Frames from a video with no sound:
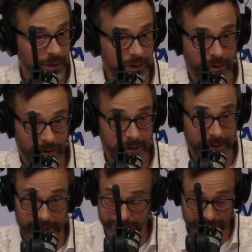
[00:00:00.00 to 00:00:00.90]
We are,
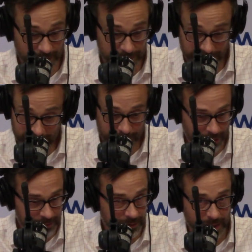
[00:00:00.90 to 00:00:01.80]
as a Suffolk County
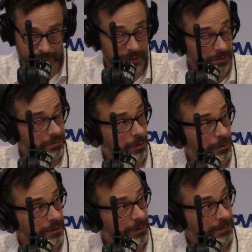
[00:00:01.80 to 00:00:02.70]
resident, I'm looking
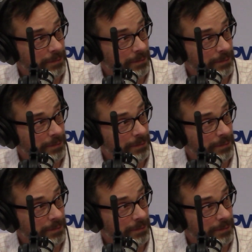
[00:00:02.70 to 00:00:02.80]
forward to it.